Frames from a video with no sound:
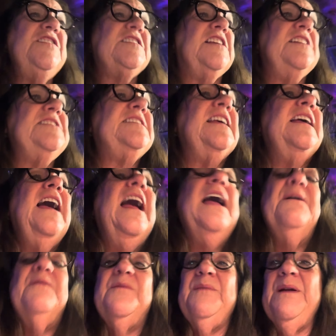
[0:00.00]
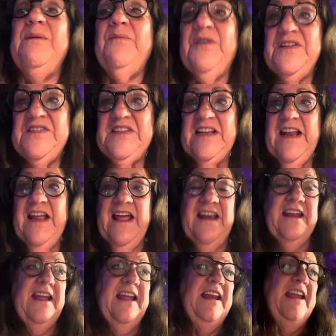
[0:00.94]
because remember I said I had a
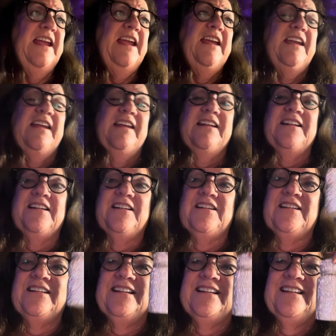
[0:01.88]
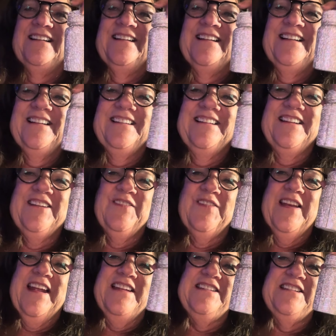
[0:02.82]
headache? Look what
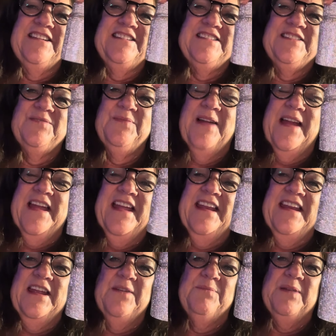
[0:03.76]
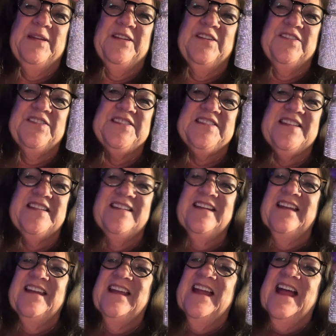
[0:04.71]
I did to my headache pills.
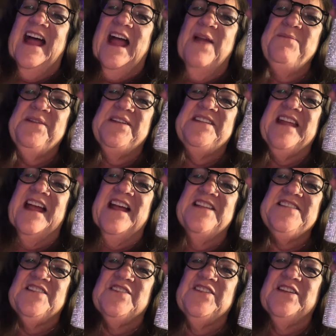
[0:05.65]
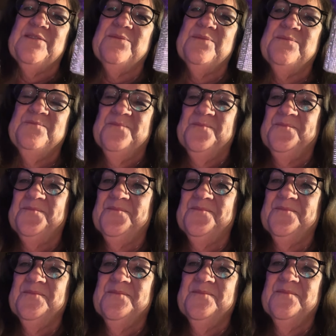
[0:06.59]
I bedazzled them.
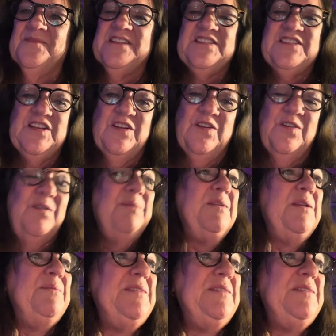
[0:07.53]
So I'm going to be